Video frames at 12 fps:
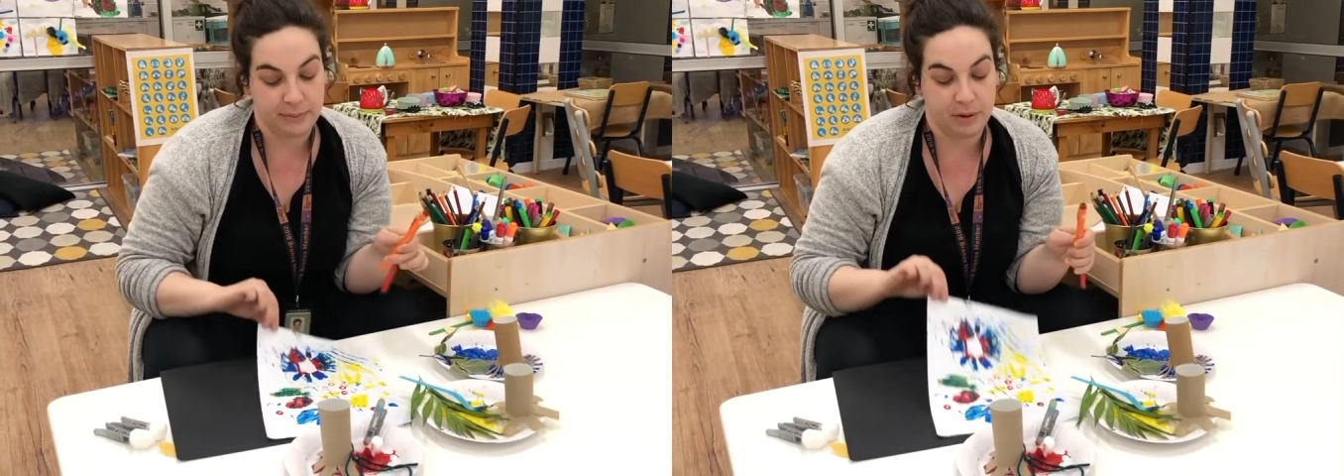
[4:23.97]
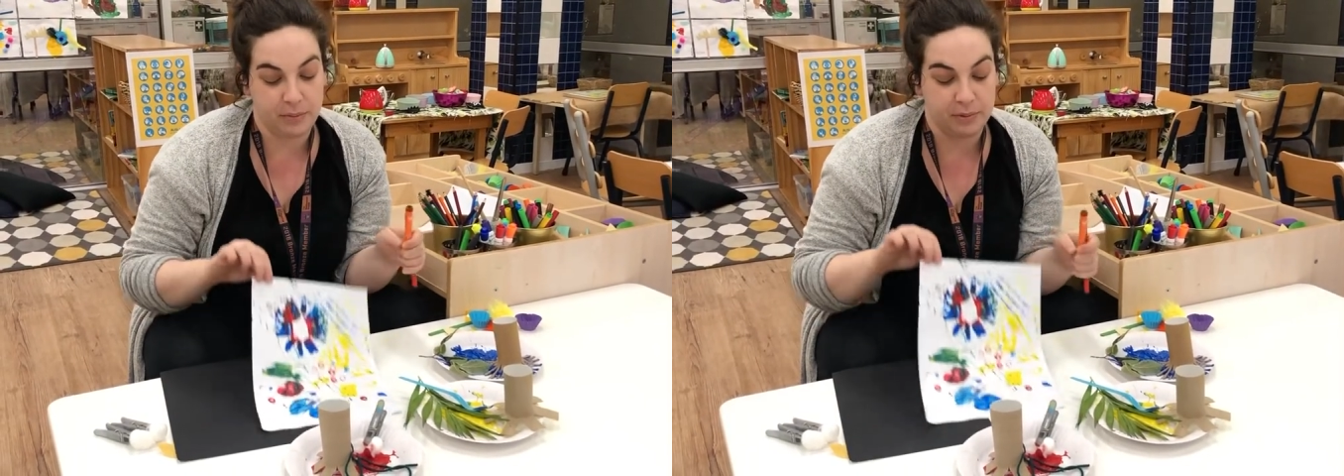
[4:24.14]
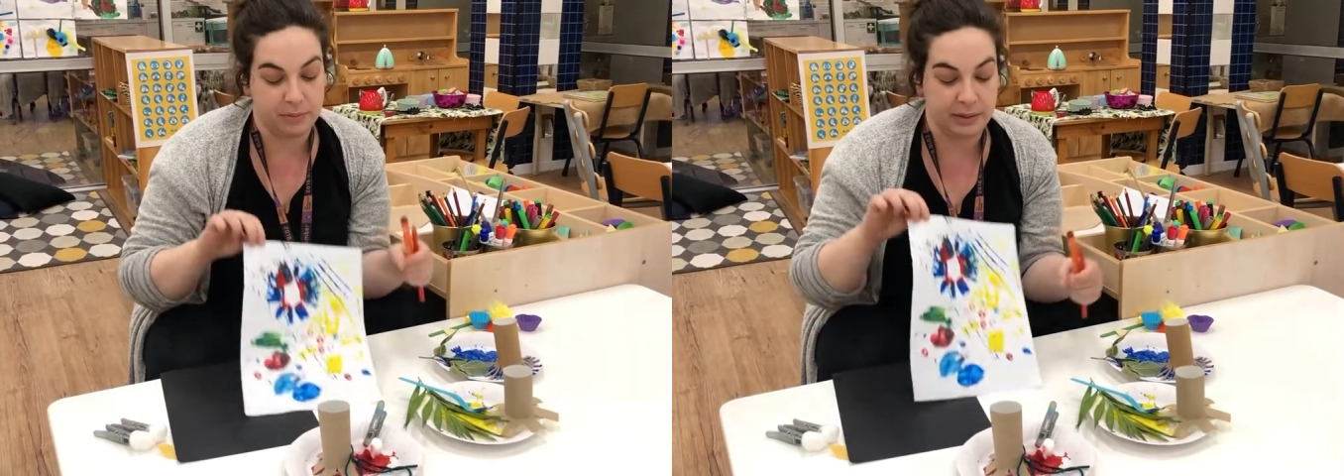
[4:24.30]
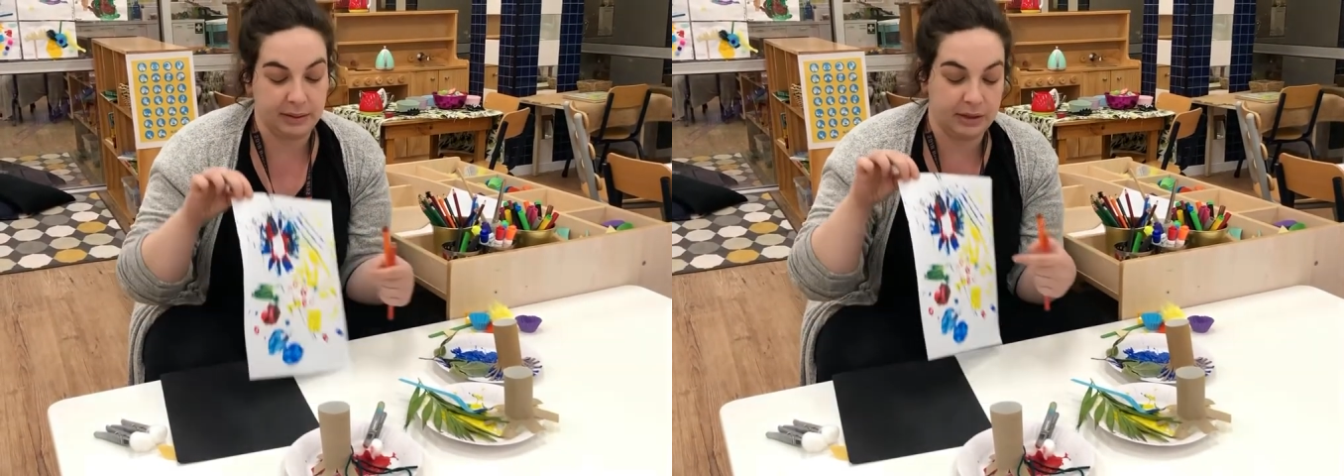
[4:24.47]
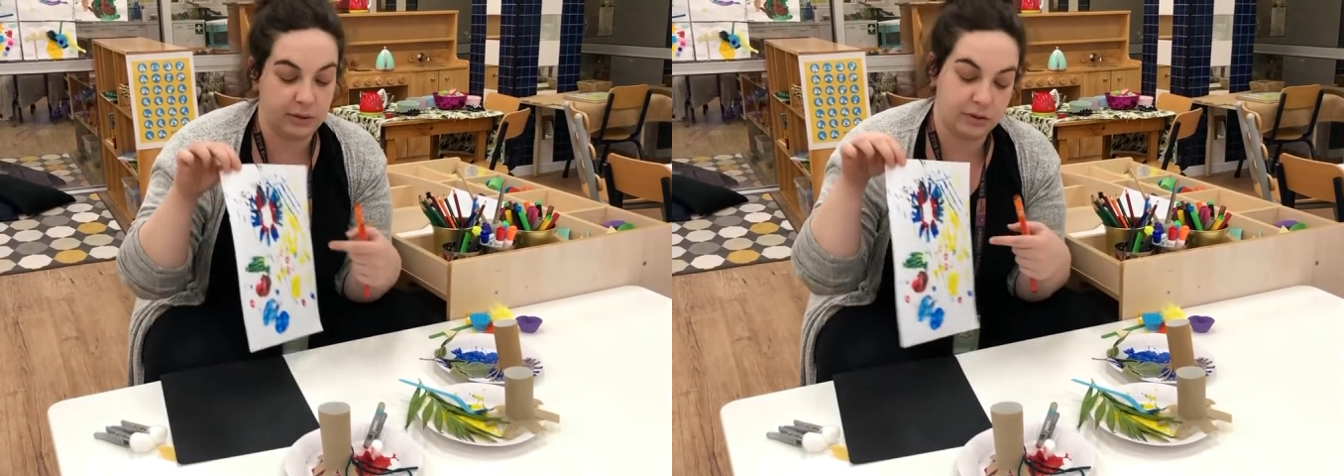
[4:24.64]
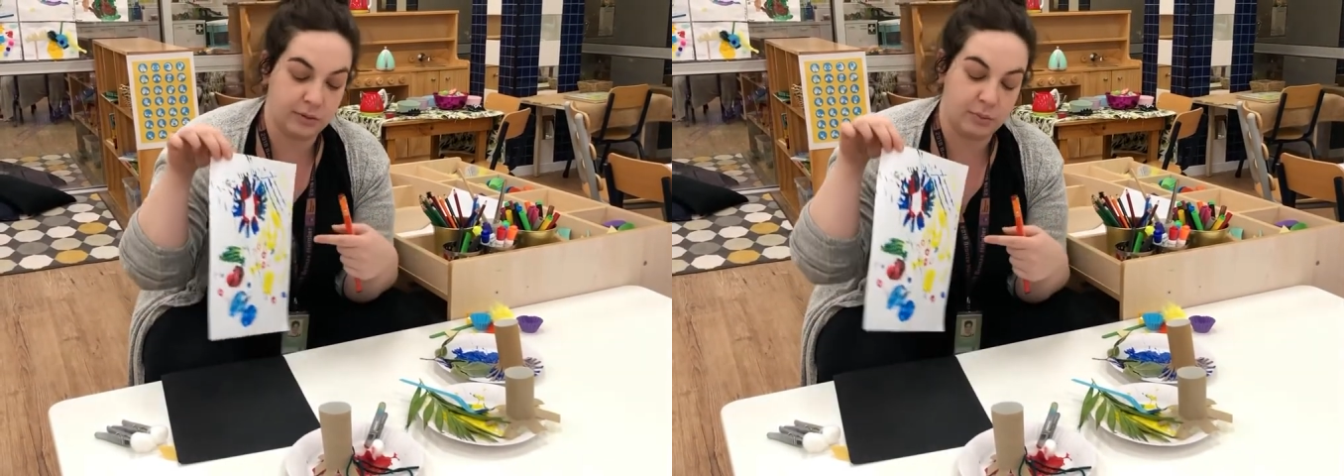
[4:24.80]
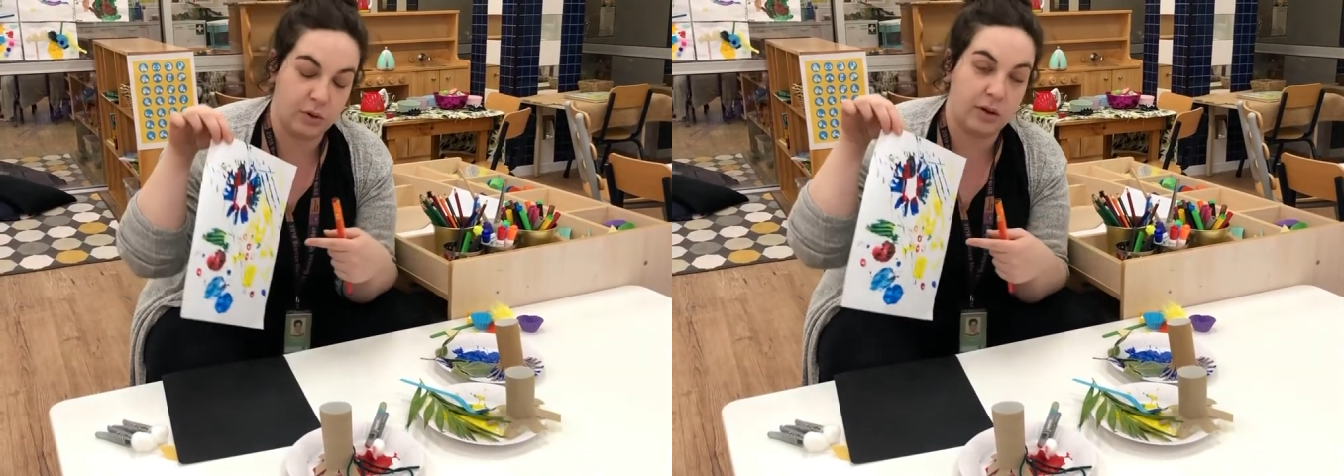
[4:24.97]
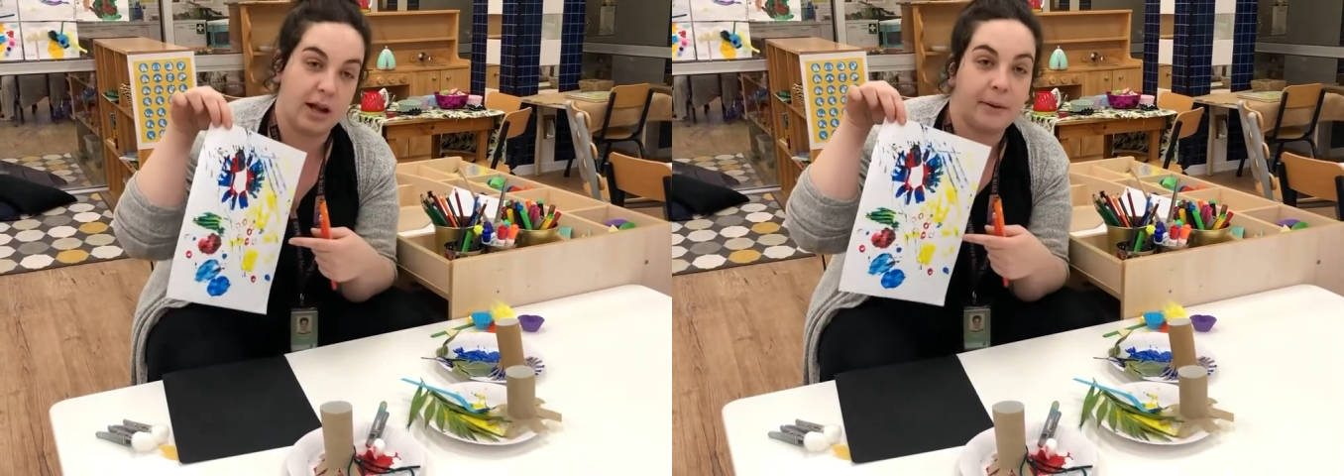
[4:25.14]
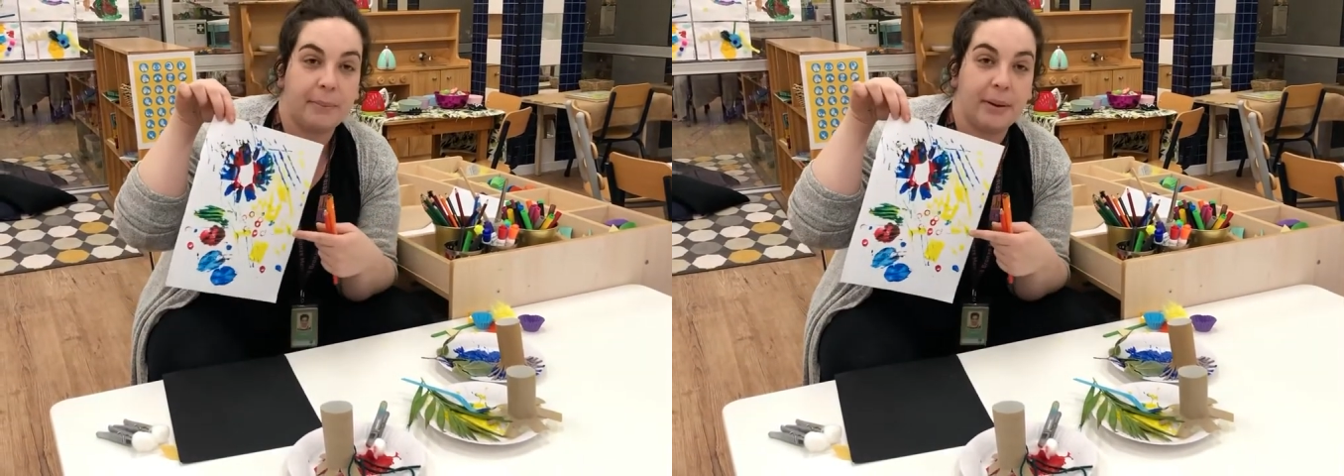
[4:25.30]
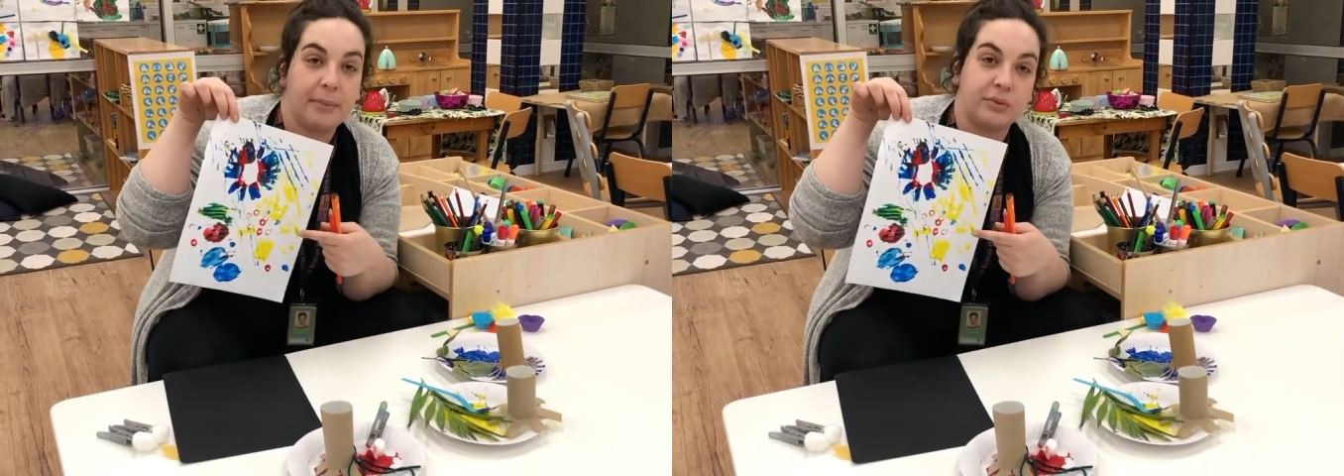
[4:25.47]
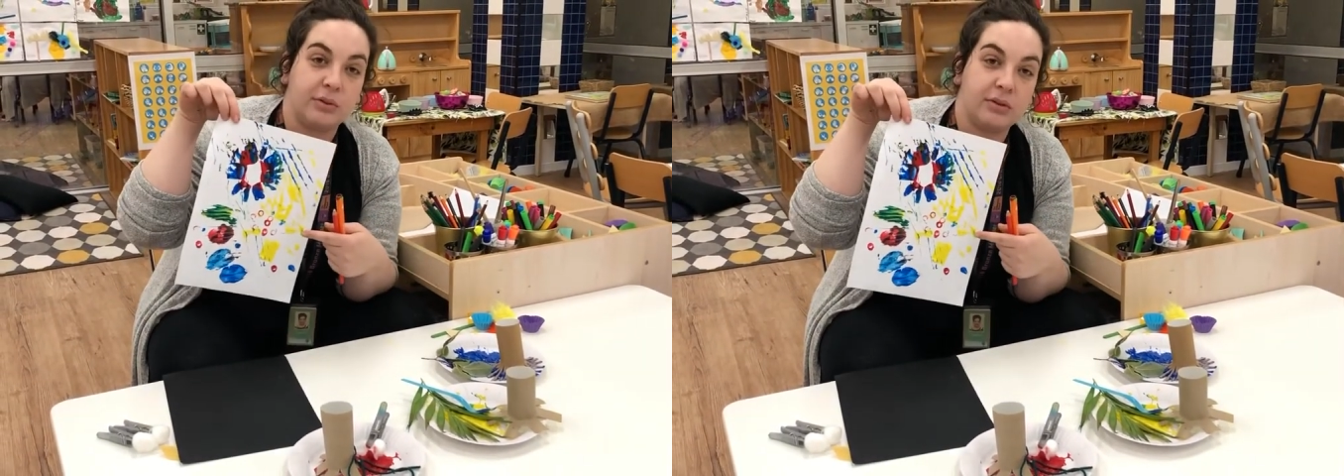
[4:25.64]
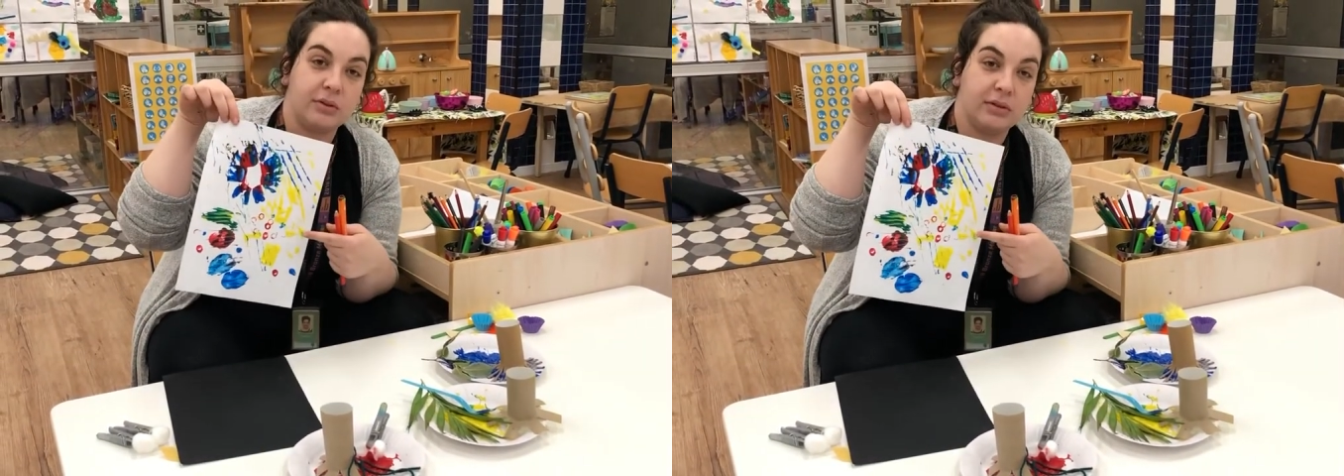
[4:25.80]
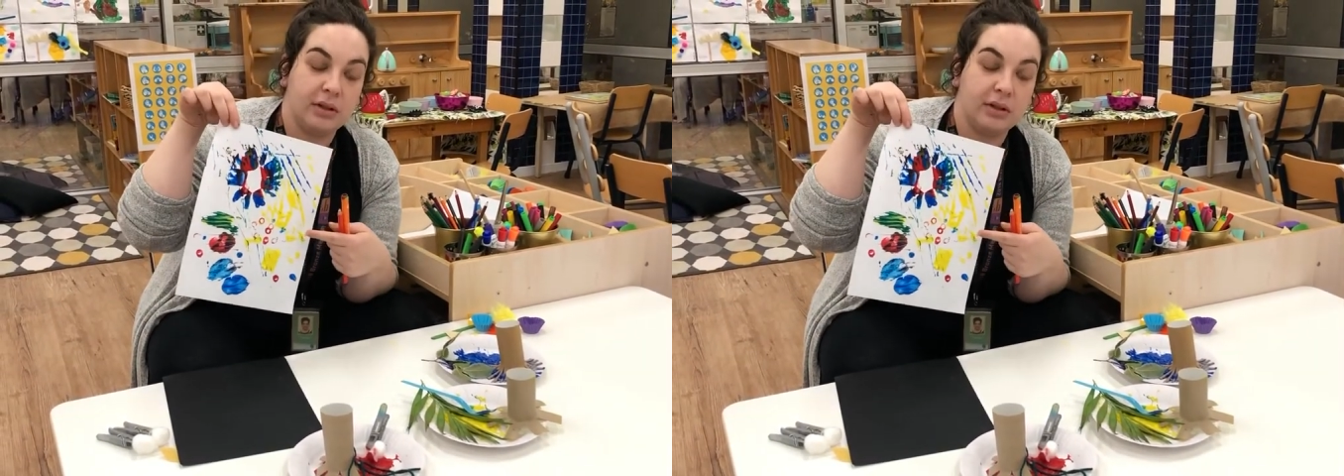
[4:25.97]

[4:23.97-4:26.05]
probably looks more like bubbles.